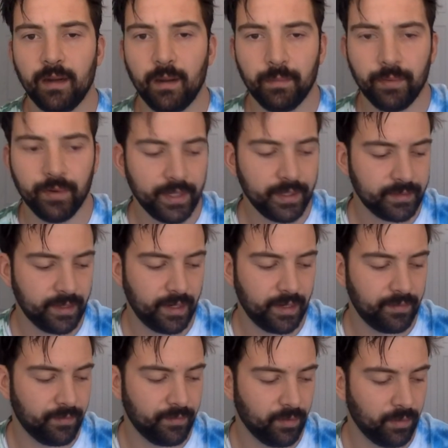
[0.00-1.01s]
I'm pretty
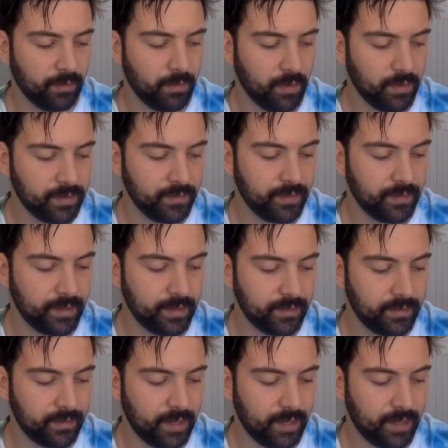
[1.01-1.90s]
excited for most of these.